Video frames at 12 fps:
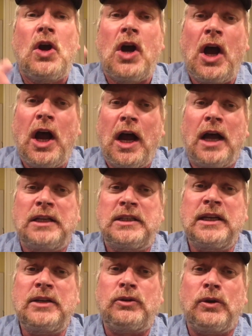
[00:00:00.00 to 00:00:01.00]
Uh,
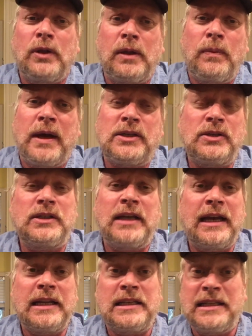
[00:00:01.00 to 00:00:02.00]
central and western
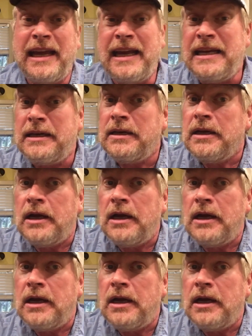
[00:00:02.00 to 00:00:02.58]
side of the state,